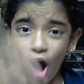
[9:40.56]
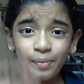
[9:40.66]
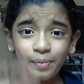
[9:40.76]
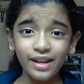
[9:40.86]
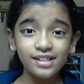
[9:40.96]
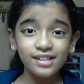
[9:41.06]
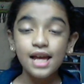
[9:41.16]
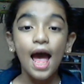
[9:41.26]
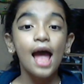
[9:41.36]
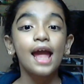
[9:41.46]
open it,
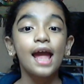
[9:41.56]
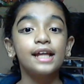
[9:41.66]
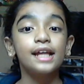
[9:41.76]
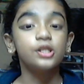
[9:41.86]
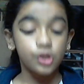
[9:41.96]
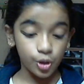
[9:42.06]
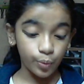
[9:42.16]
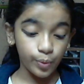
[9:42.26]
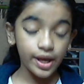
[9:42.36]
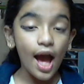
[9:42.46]
and
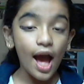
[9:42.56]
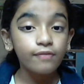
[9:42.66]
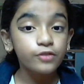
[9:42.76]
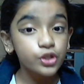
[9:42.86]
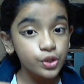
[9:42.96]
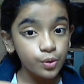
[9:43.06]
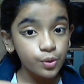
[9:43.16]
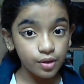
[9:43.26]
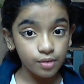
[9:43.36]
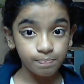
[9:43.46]
we have to